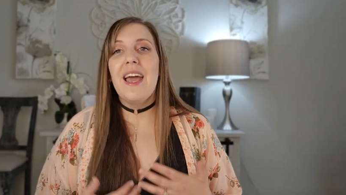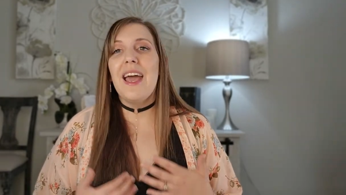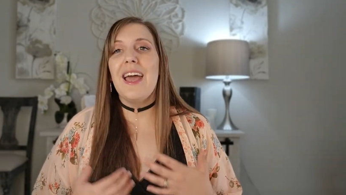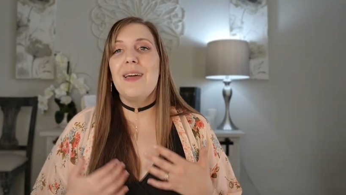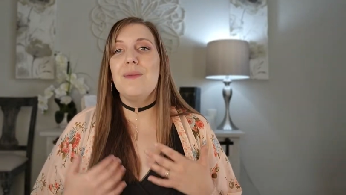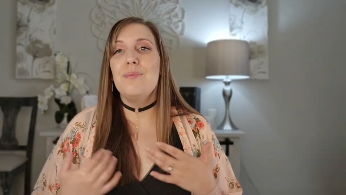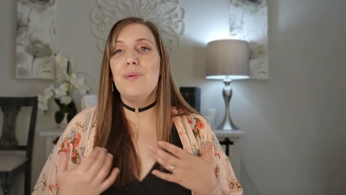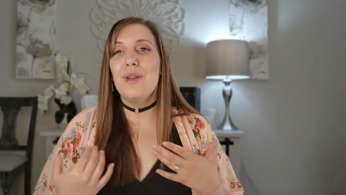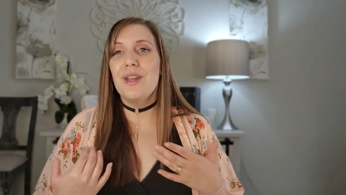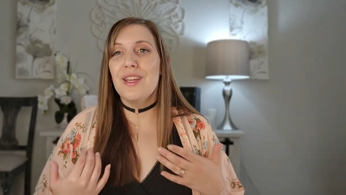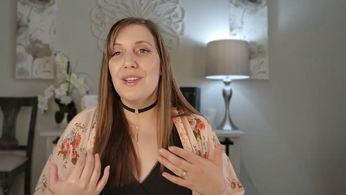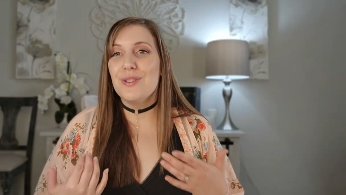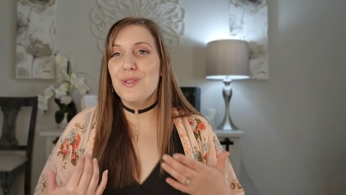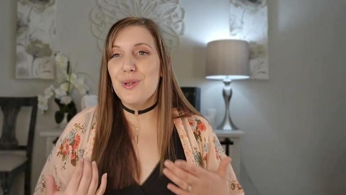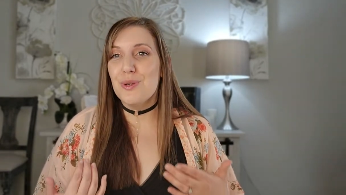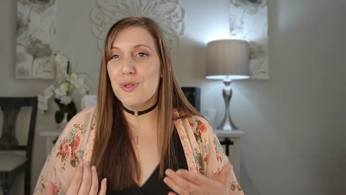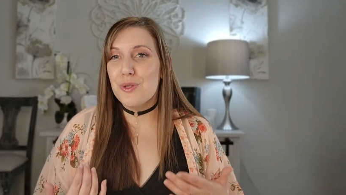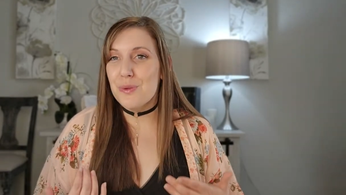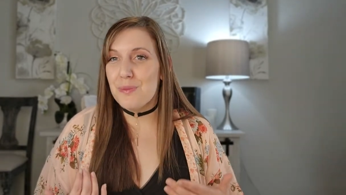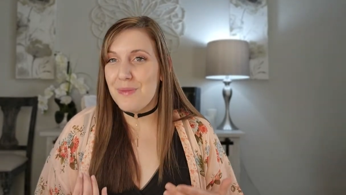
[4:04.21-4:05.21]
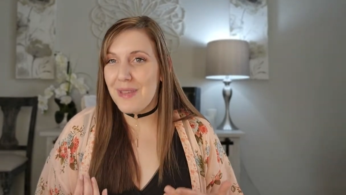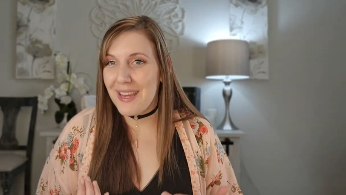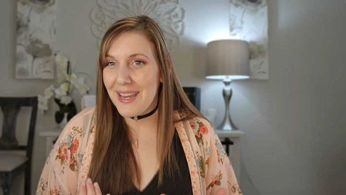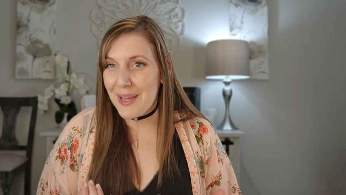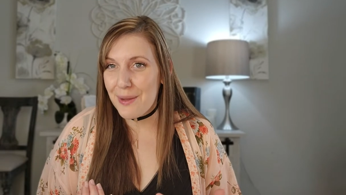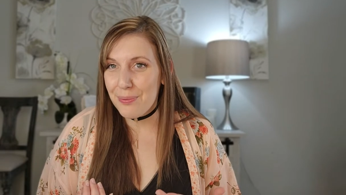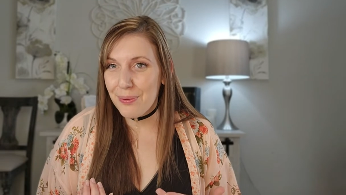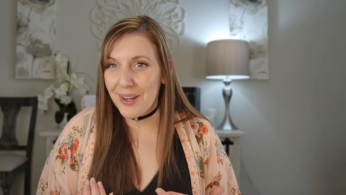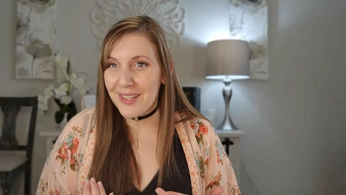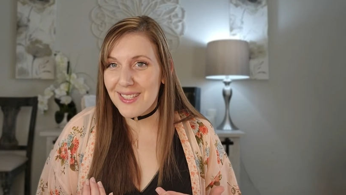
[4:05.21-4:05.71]
and putting a social
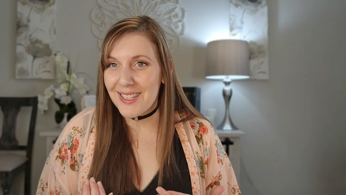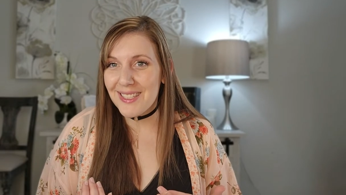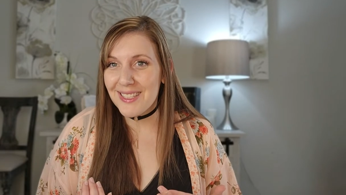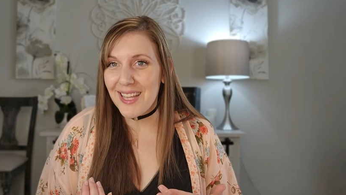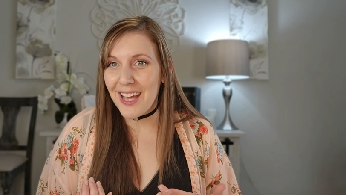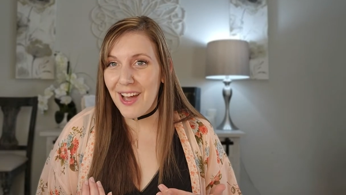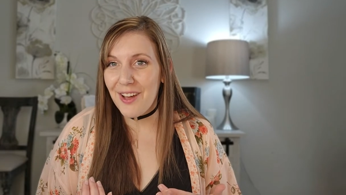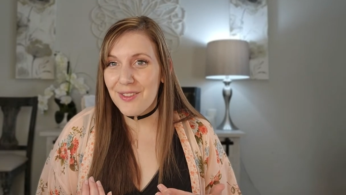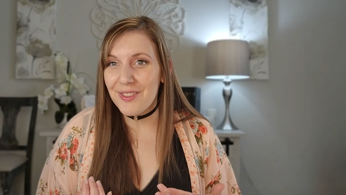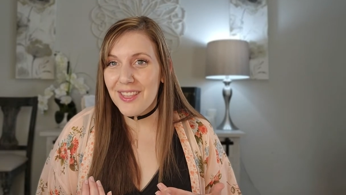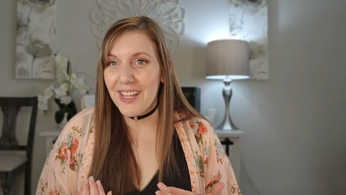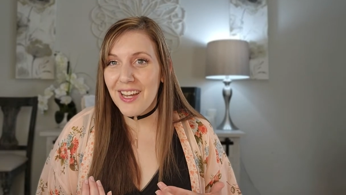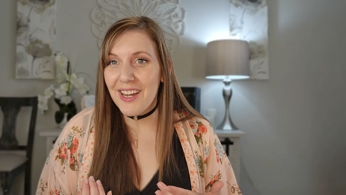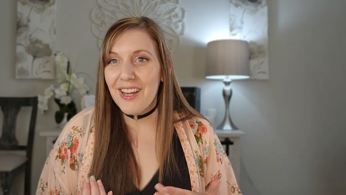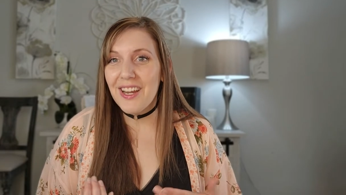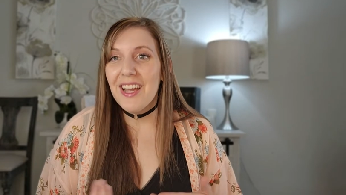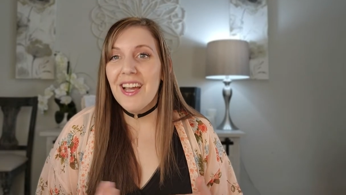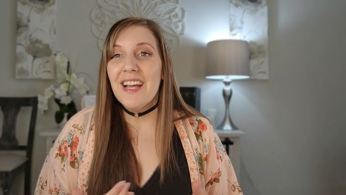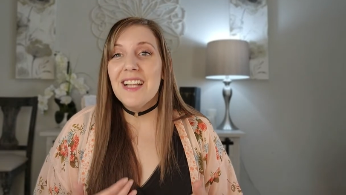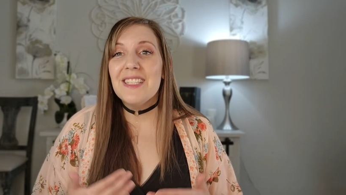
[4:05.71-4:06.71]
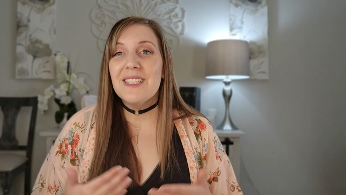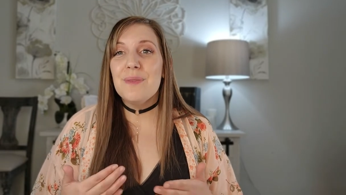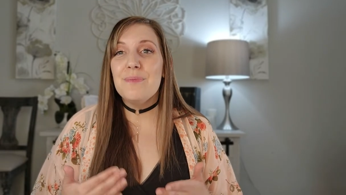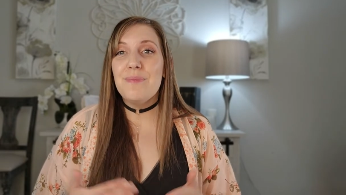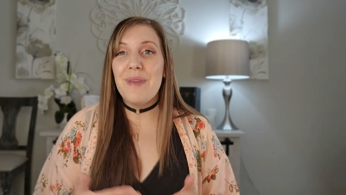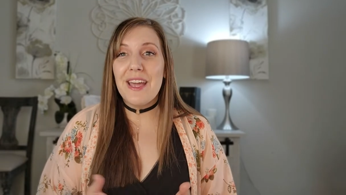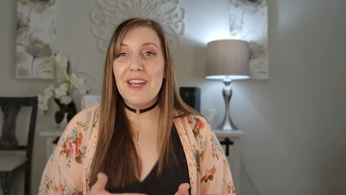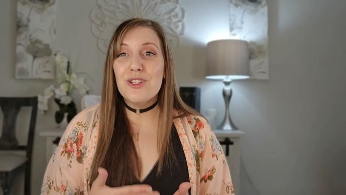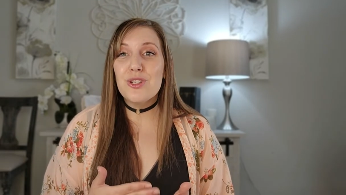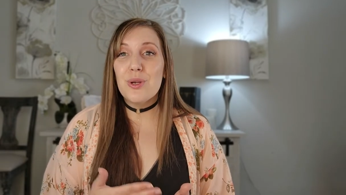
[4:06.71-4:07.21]
media presence out there to
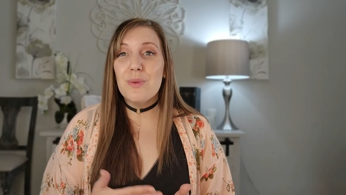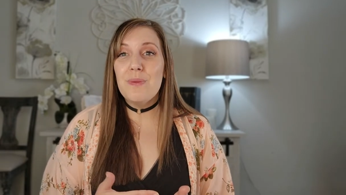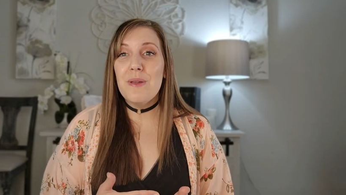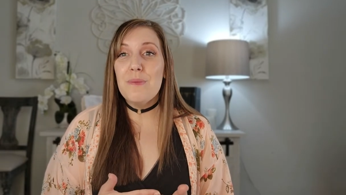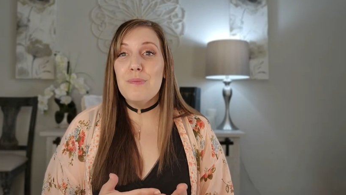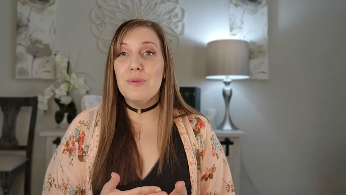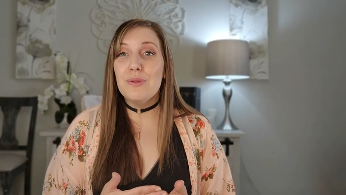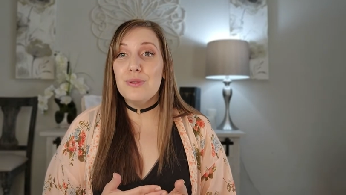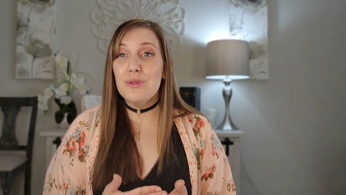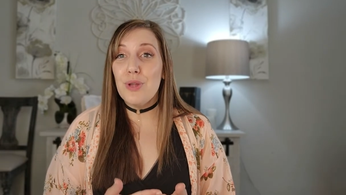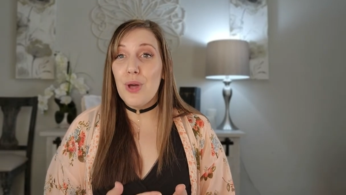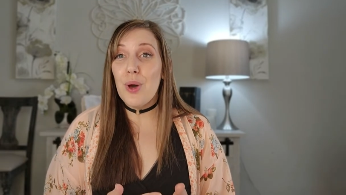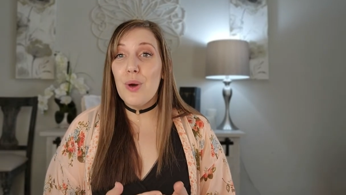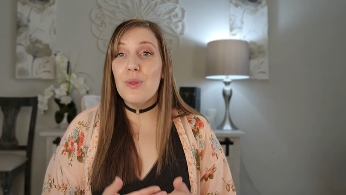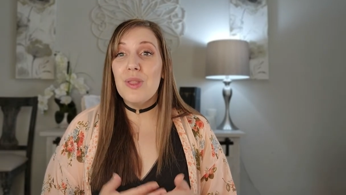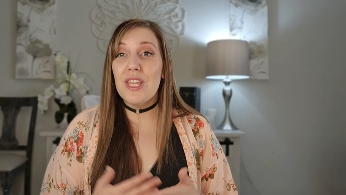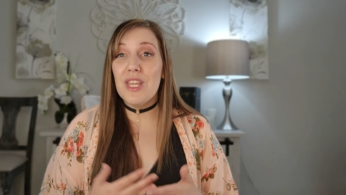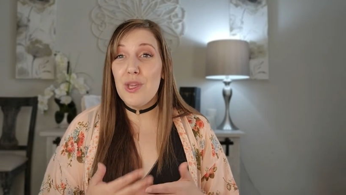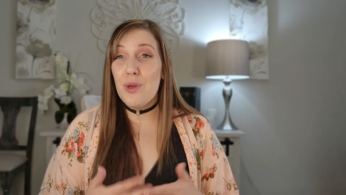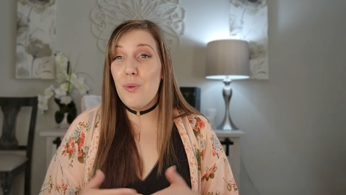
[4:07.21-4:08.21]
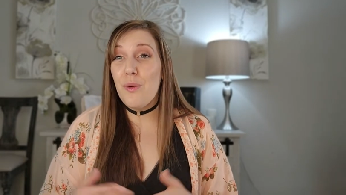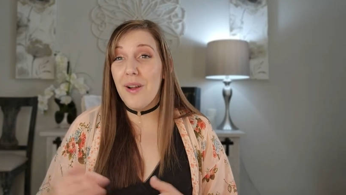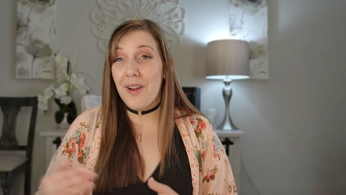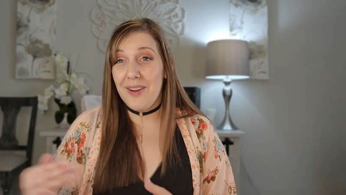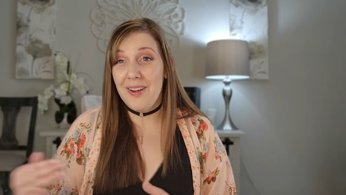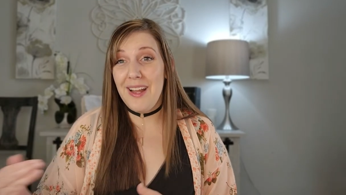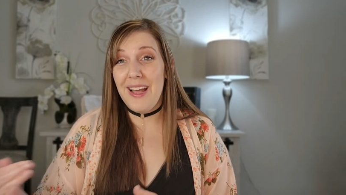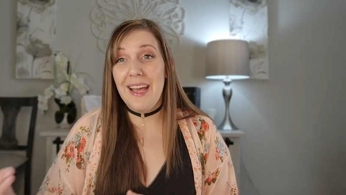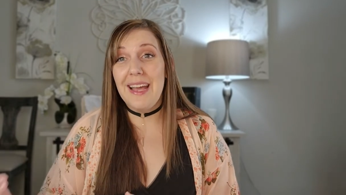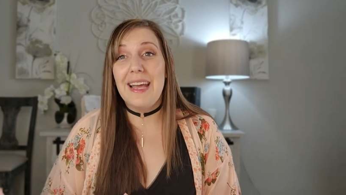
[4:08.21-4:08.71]
make sure people know that you are
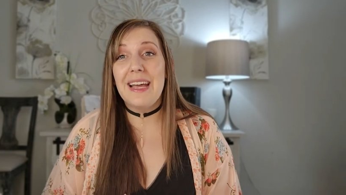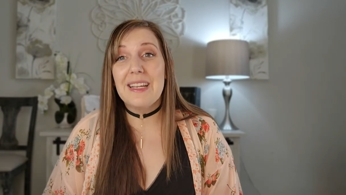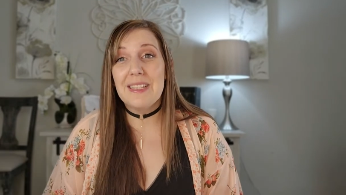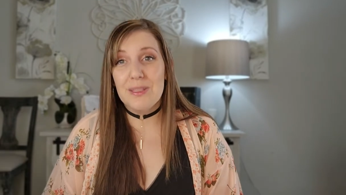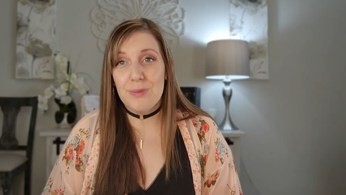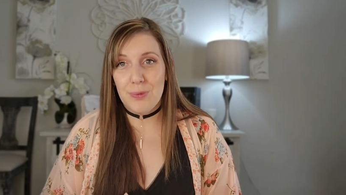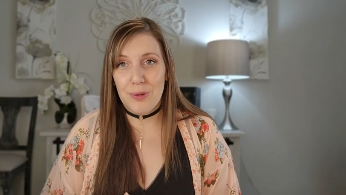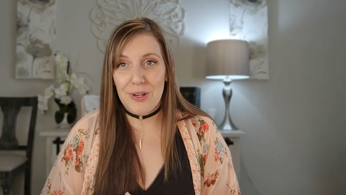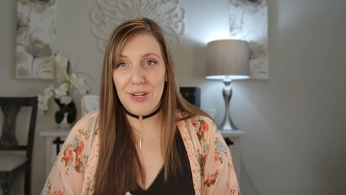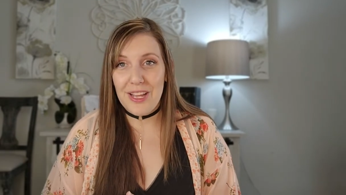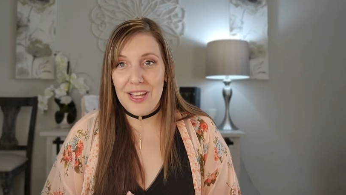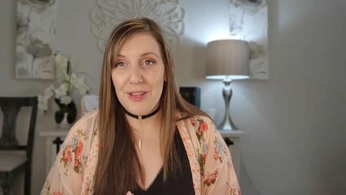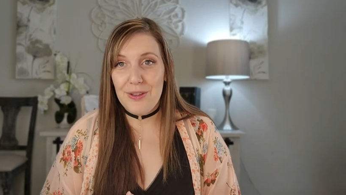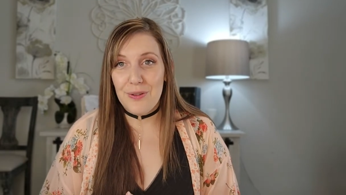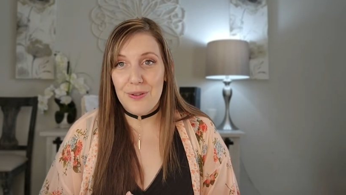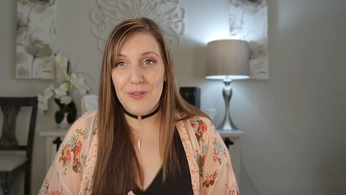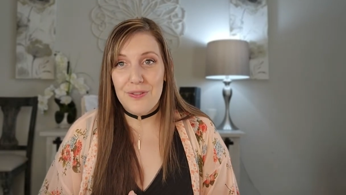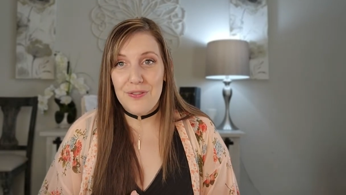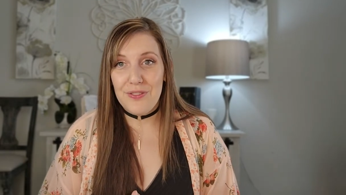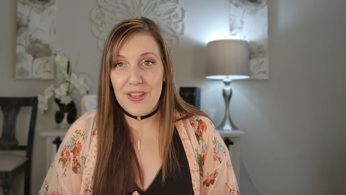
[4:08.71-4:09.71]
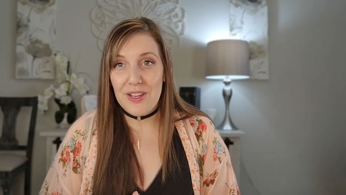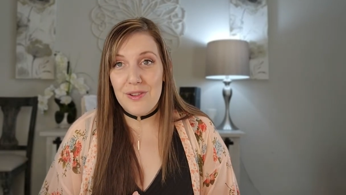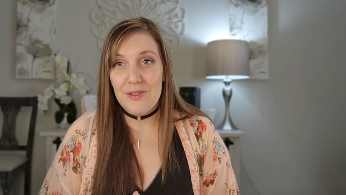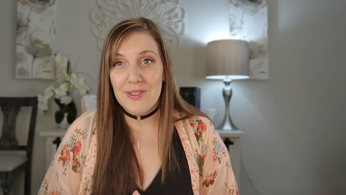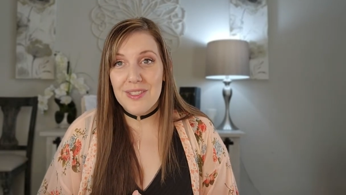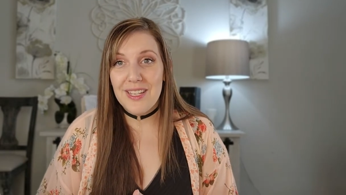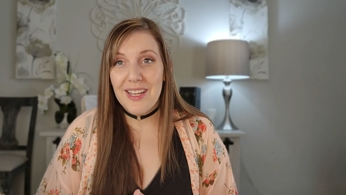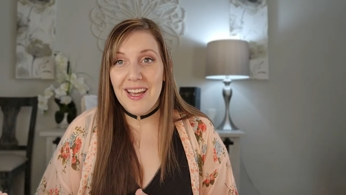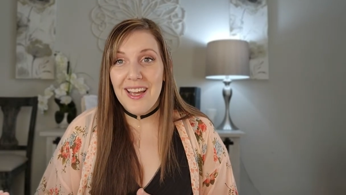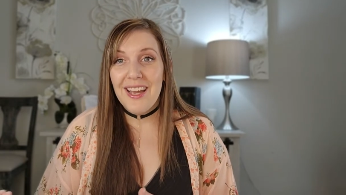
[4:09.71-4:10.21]
an expert in your field.